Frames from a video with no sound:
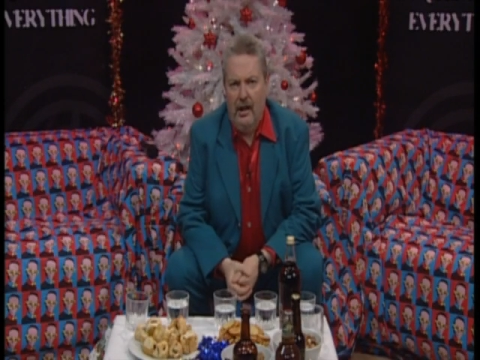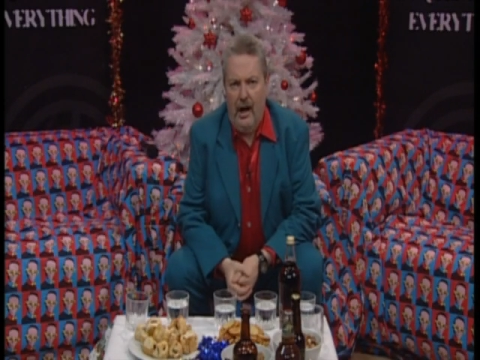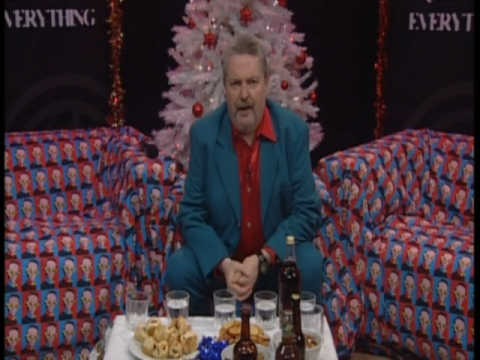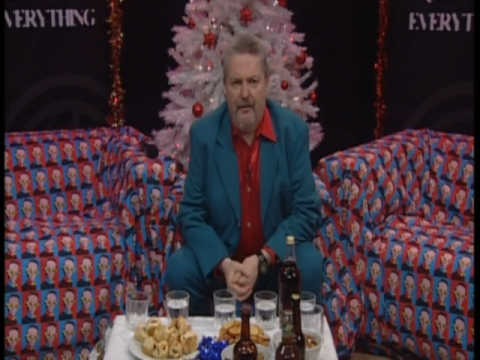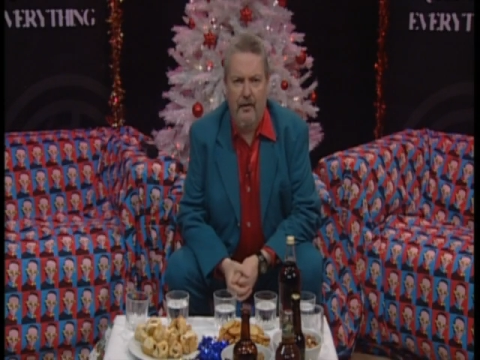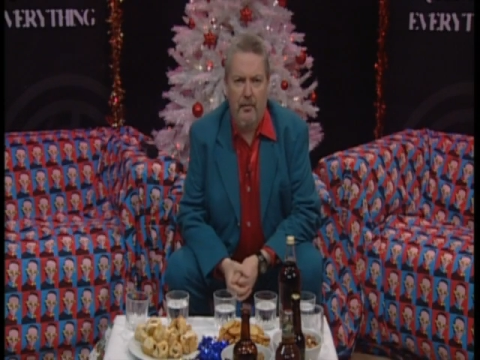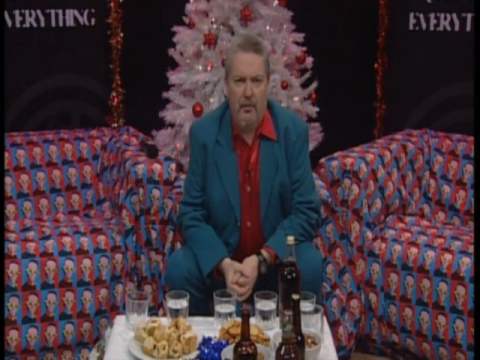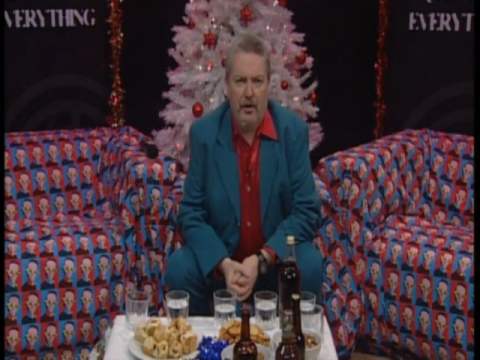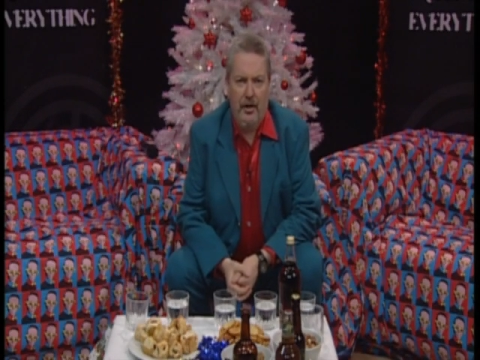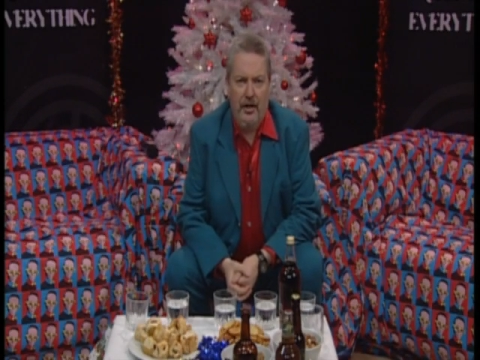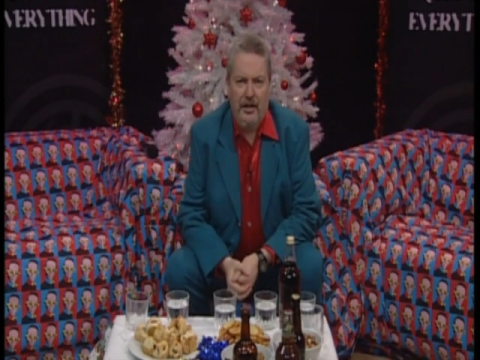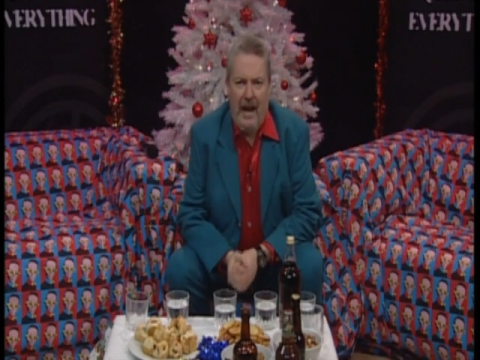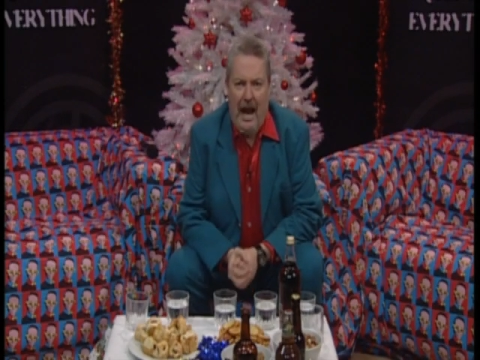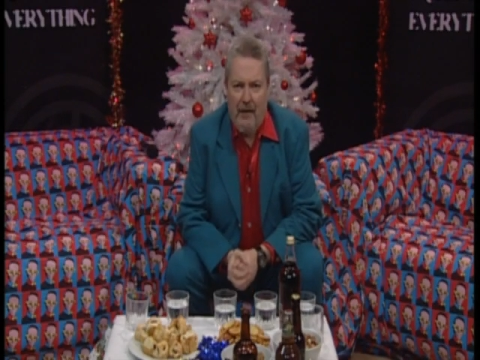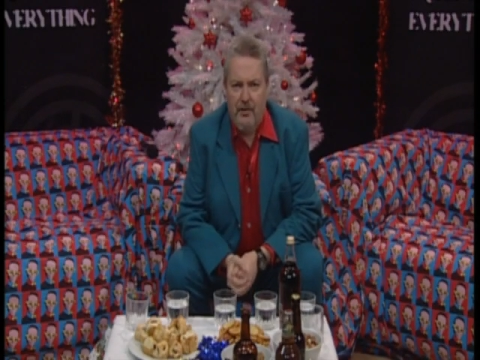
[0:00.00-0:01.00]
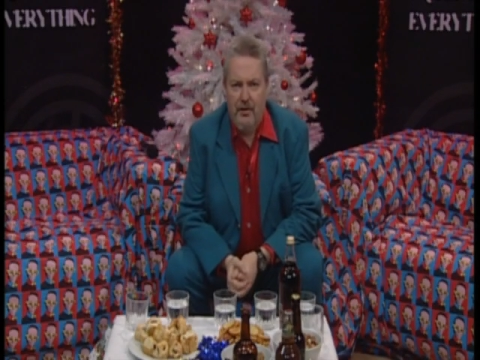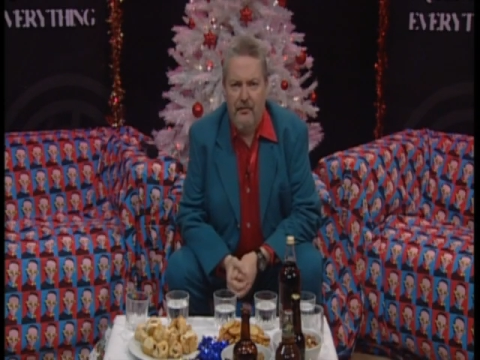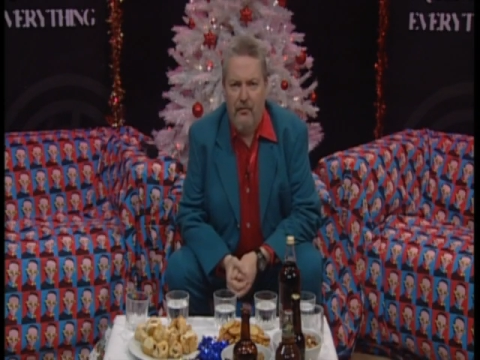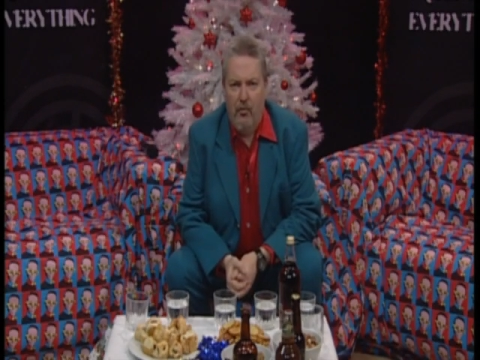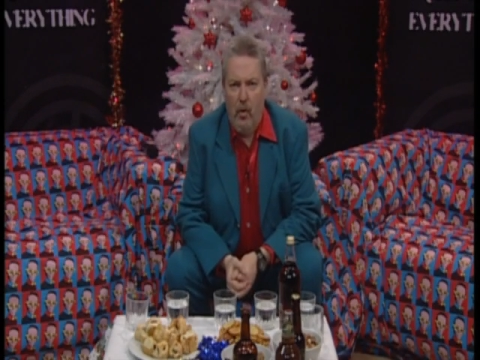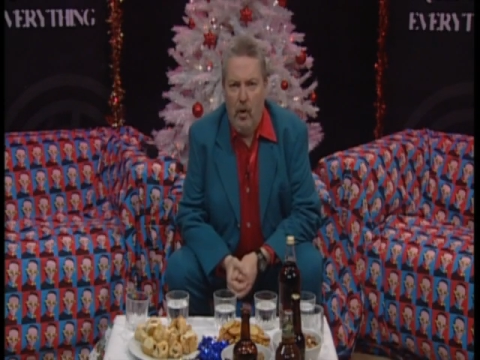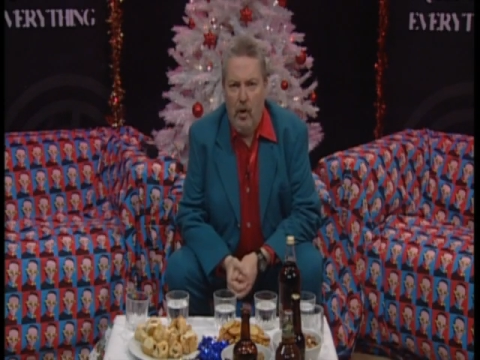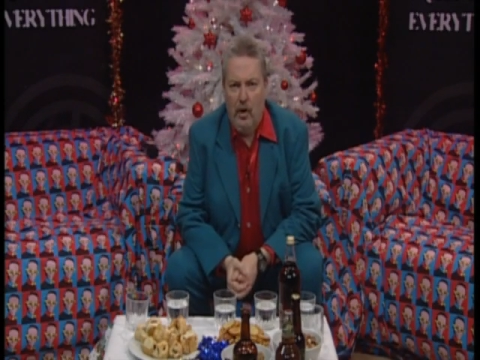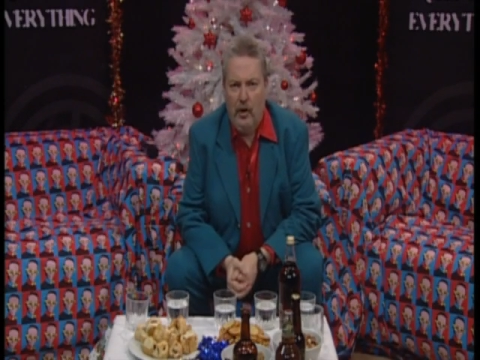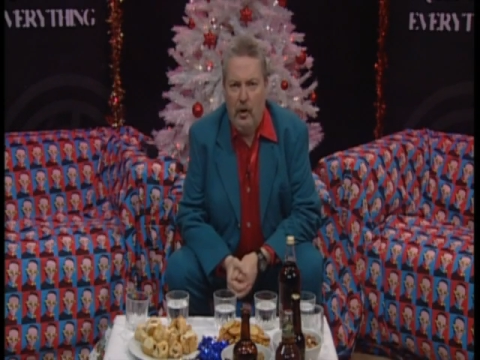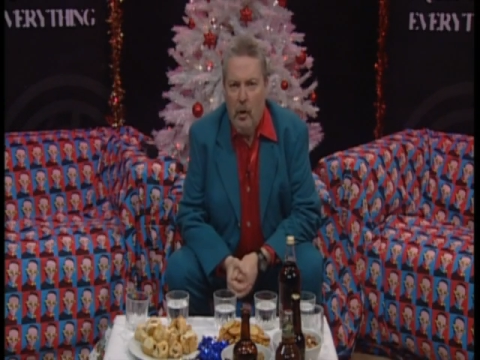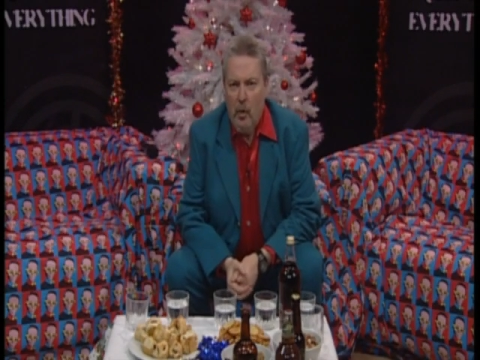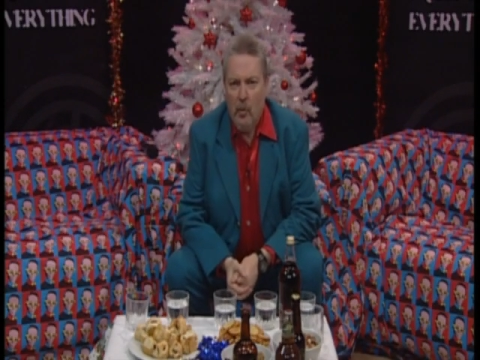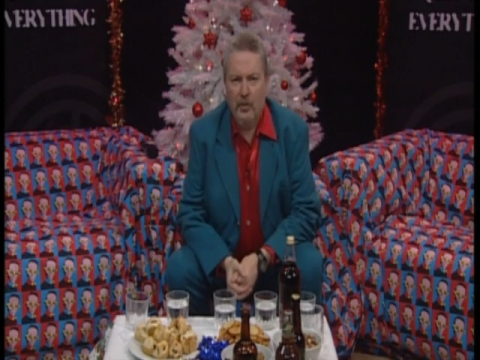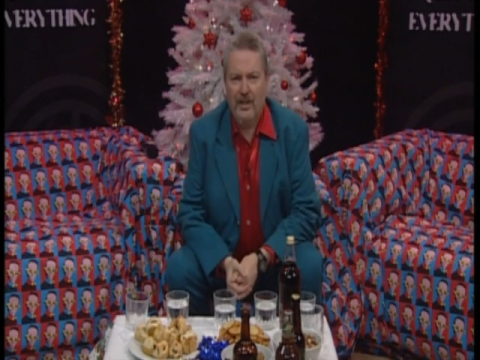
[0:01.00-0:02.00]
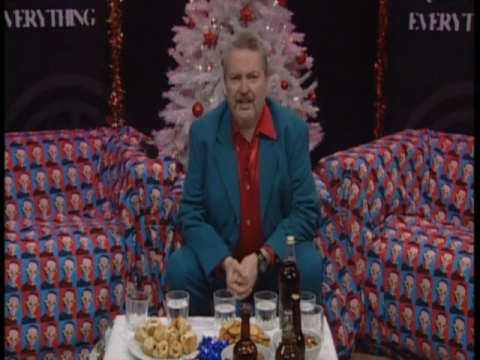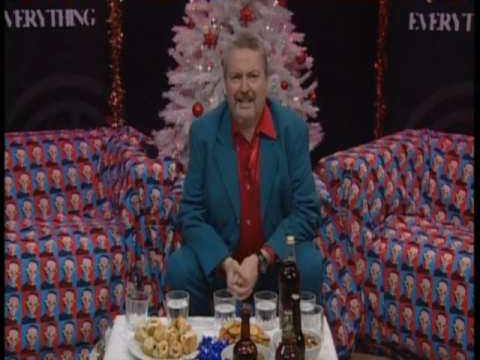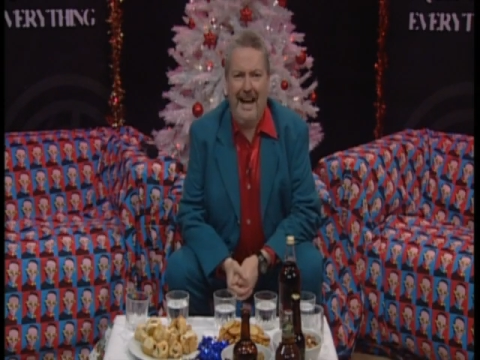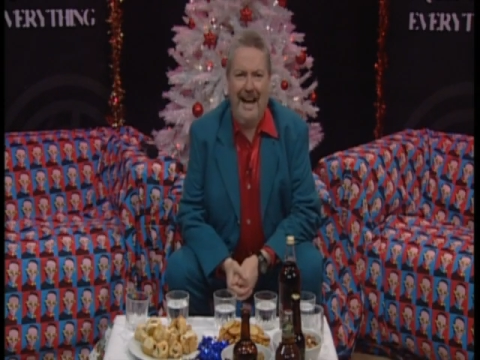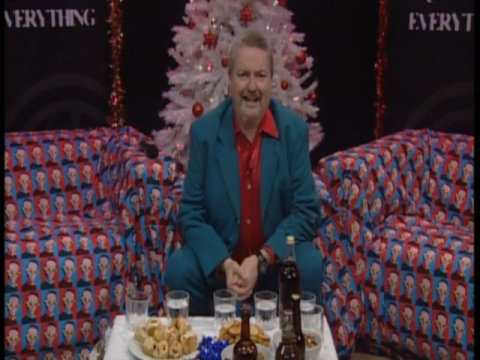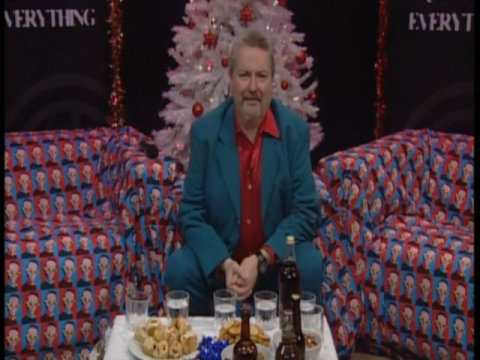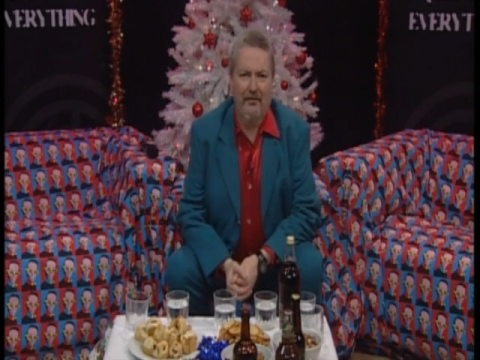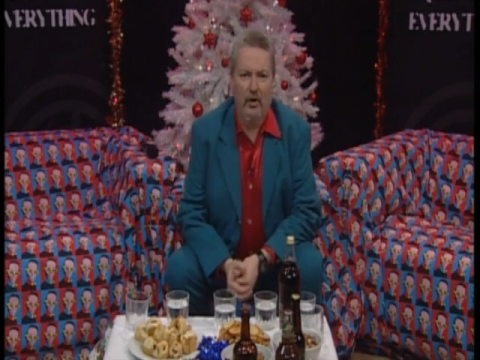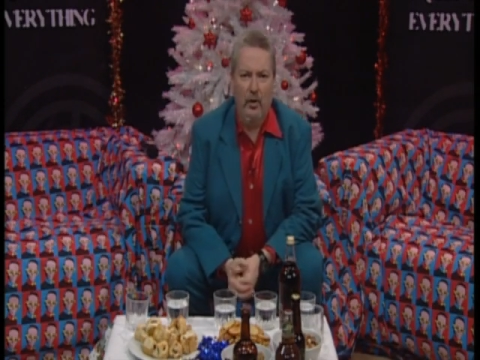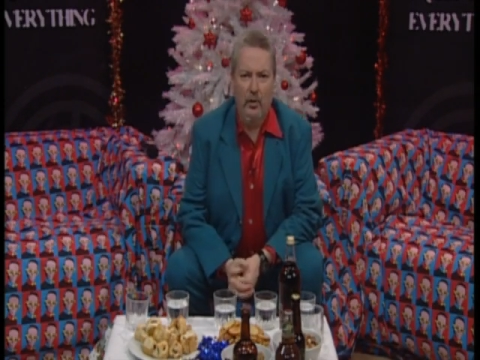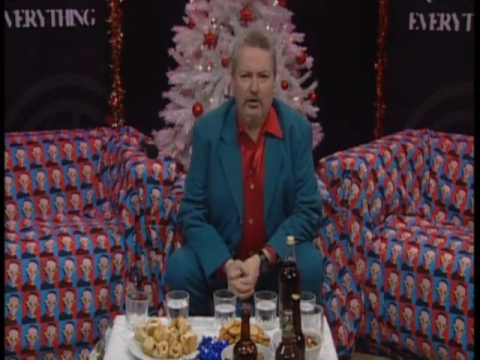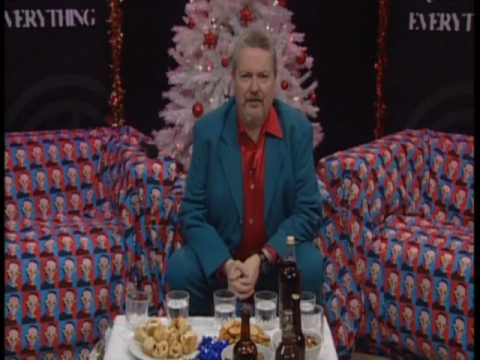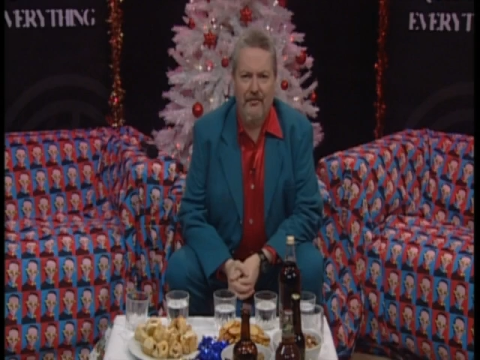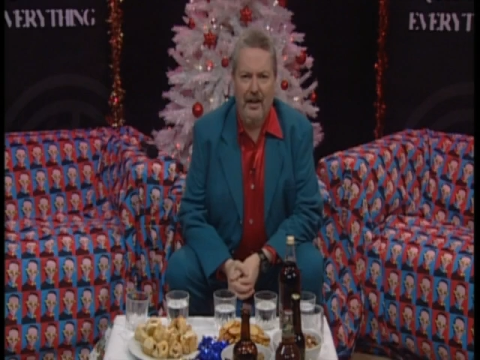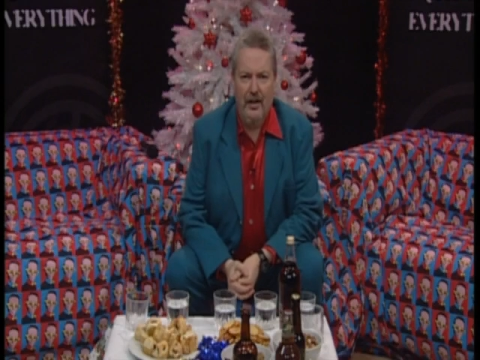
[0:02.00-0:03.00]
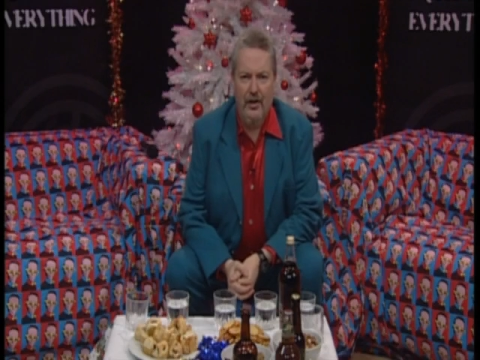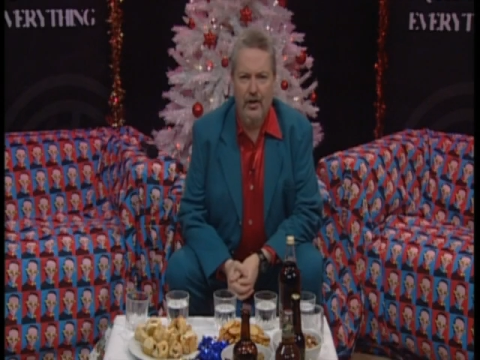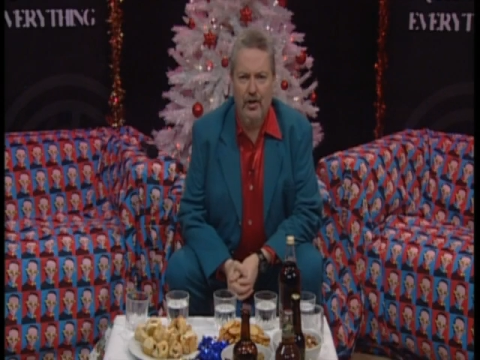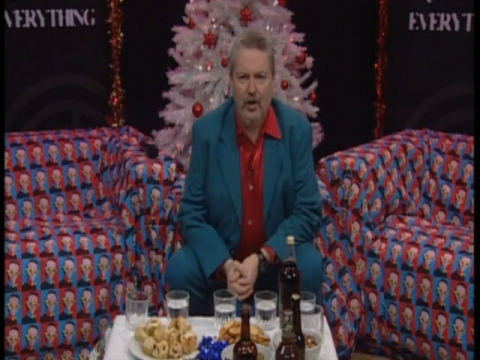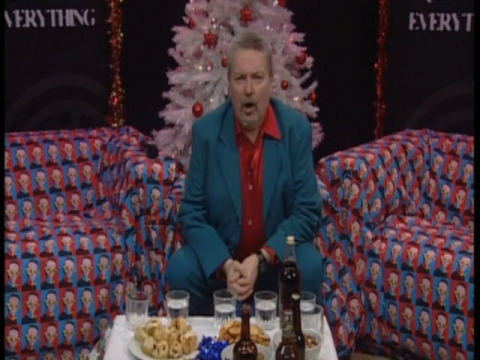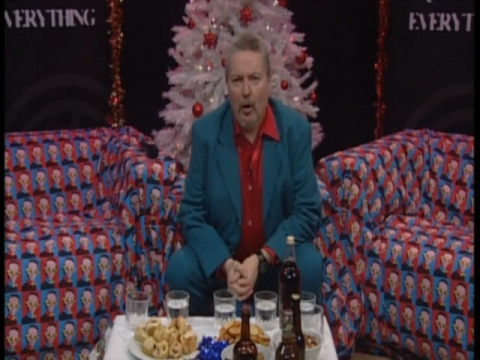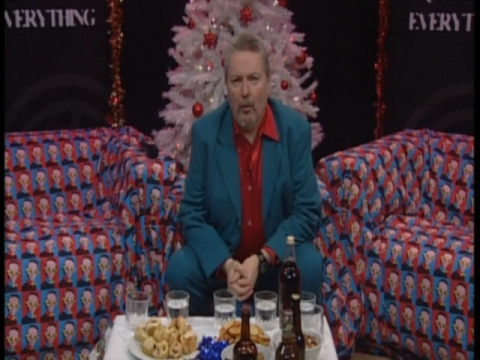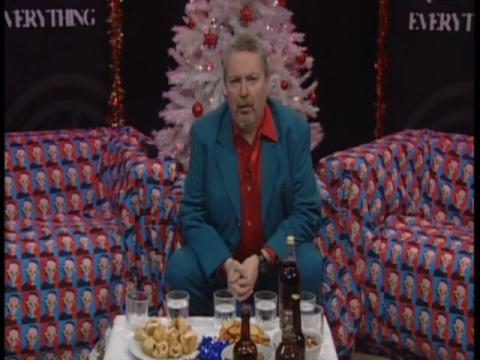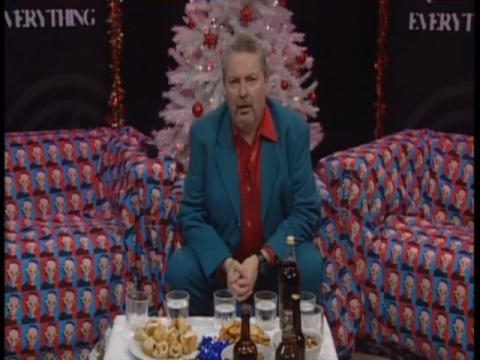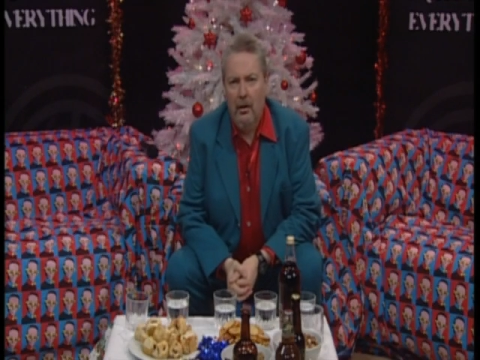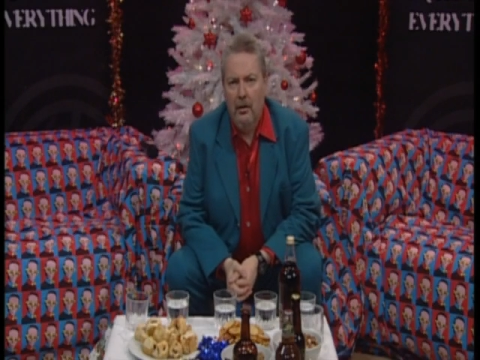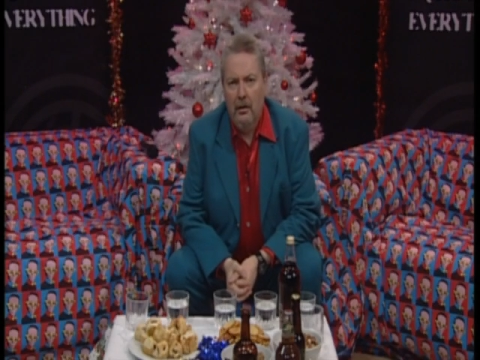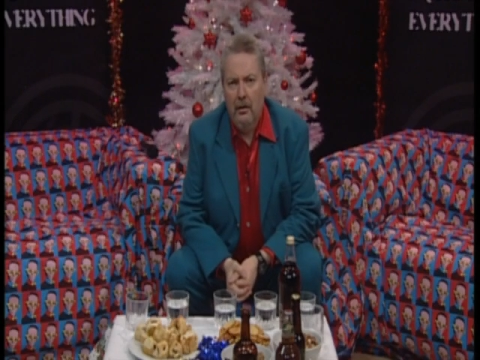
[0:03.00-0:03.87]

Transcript: Everybody's out of work or scared of losing their job.